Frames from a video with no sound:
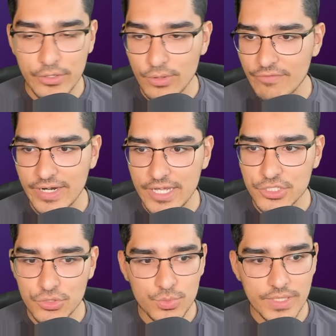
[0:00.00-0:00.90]
I don't have any
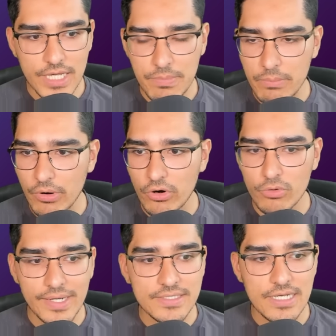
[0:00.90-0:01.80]
issues with keeping Porro
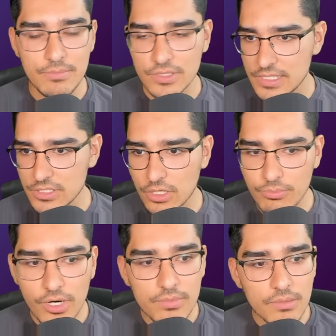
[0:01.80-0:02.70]
on my team because he's not a
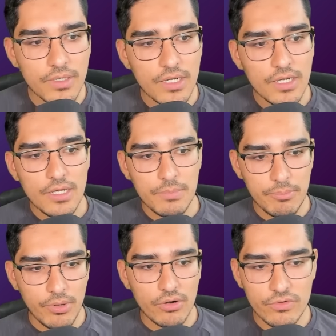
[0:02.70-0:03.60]
problem,
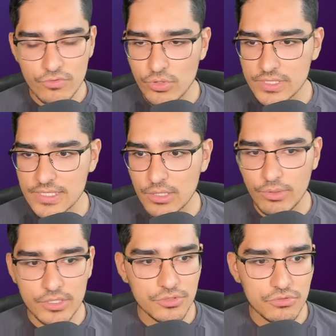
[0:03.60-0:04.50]
but Porro, of course, is
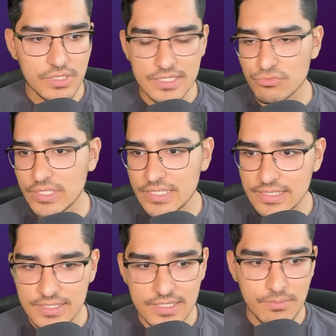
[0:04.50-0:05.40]
someone who doesn't really
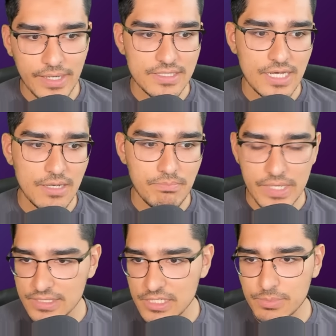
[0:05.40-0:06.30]
need to sit my team
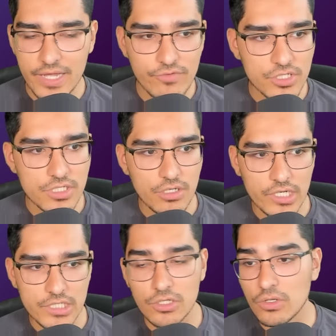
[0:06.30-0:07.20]
because he's playing versus
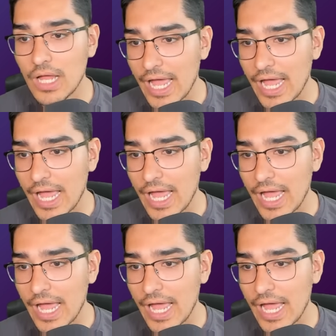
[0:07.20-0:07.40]
Arsenal.